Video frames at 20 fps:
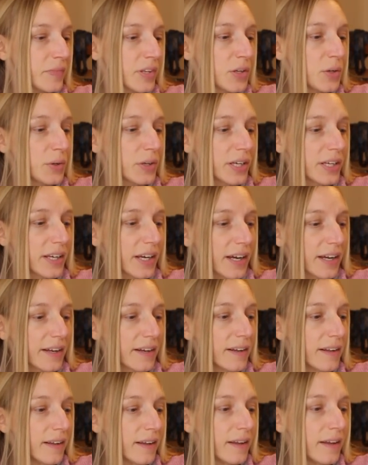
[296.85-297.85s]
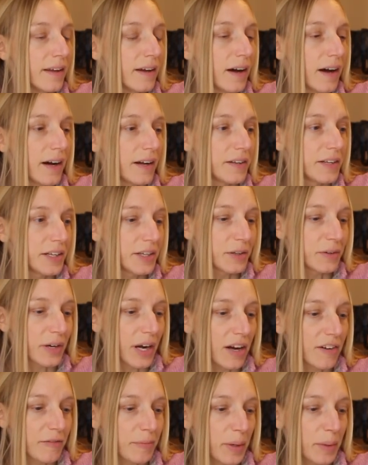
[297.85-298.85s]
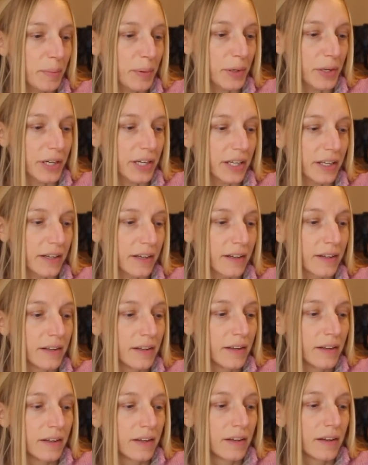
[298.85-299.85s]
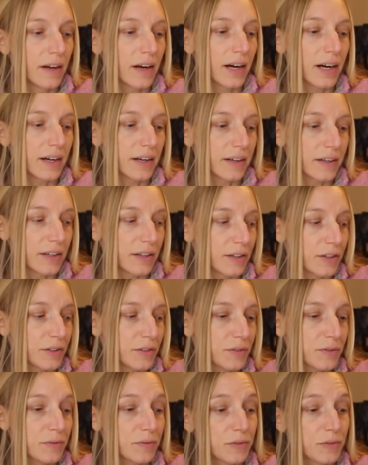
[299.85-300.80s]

you can get uh, knitting graph paper in uh,